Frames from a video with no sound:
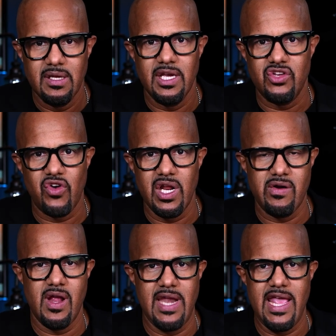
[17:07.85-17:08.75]
is running
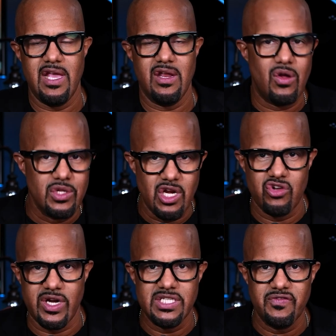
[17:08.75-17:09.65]
around naked holding her
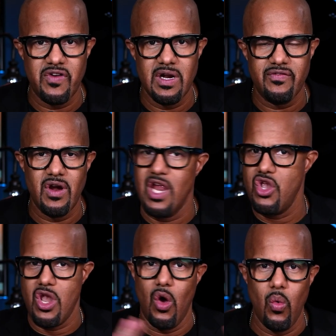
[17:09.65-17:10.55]
dress in front of her,
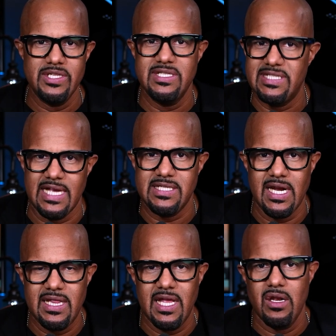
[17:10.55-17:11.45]
and no one says
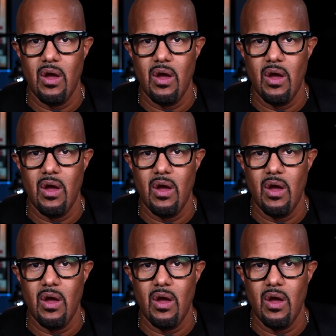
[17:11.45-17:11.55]
anything.